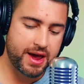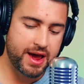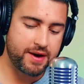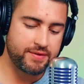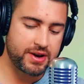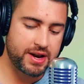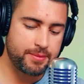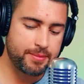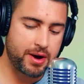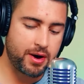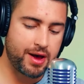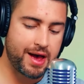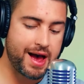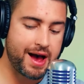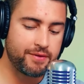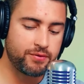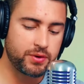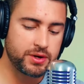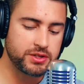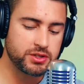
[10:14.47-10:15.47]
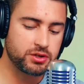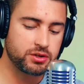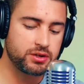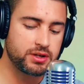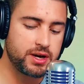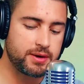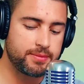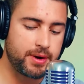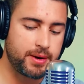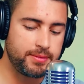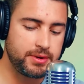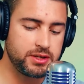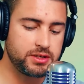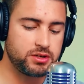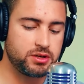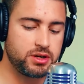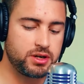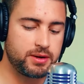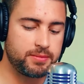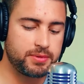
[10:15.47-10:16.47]
I have it about halfway turned up. I'm going to
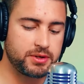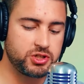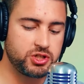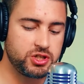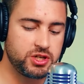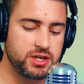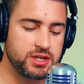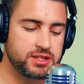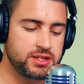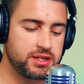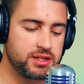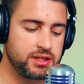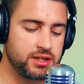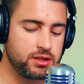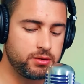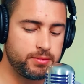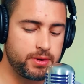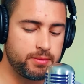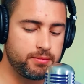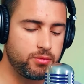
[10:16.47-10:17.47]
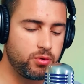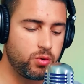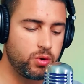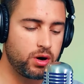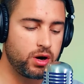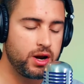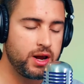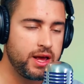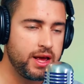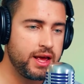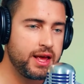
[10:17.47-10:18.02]
turn it up just a little bit more.